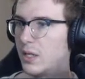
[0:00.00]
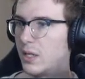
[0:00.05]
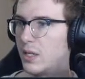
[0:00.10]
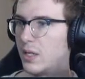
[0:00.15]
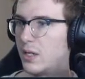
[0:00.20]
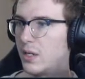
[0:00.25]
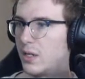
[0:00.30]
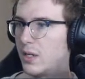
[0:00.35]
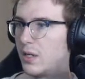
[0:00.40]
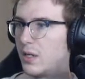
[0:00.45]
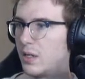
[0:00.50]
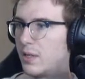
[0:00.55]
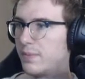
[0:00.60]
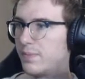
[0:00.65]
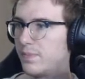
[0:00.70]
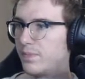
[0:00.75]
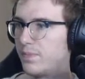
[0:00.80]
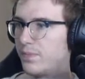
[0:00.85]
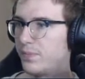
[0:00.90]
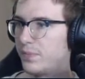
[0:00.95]

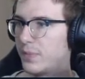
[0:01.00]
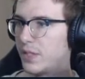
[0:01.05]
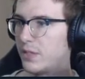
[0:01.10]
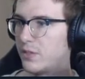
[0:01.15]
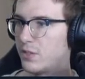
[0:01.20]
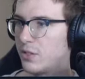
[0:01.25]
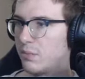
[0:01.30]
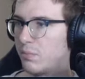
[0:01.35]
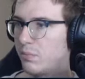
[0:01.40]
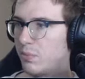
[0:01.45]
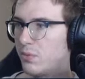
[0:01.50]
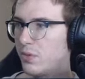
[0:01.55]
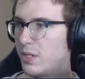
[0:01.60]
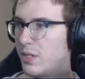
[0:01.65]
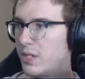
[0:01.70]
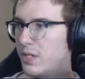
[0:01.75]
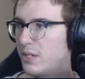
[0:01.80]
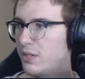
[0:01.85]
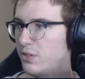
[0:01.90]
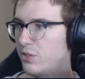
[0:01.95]
Here's the
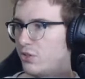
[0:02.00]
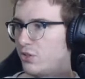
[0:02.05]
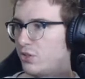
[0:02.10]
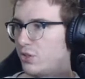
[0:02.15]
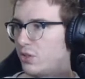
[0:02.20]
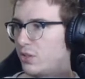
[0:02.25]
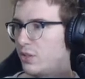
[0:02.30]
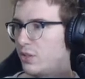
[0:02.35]
bridge.